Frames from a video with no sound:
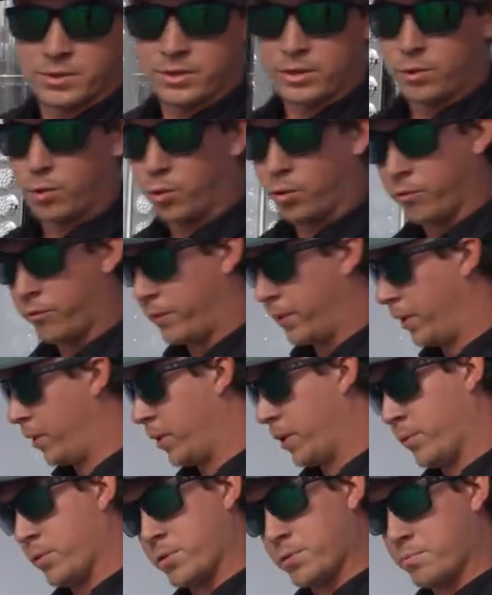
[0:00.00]
was in the oil
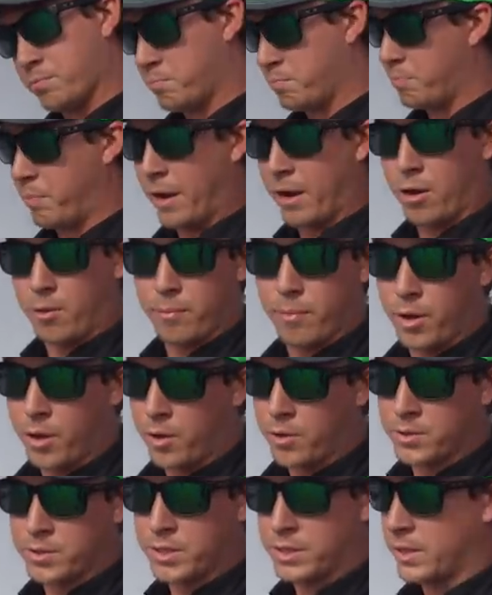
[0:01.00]
field. It was bare
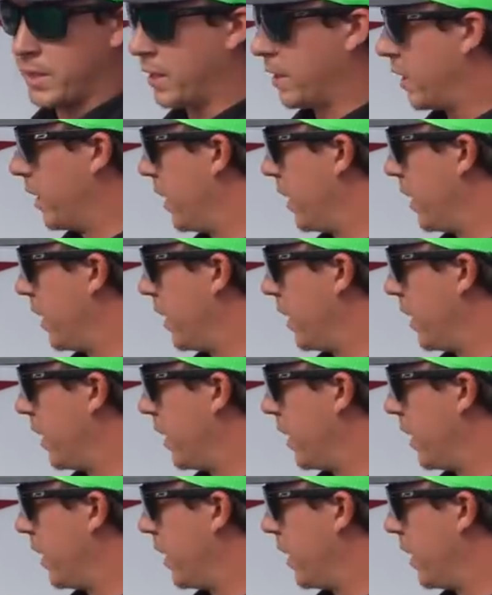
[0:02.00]
bones this could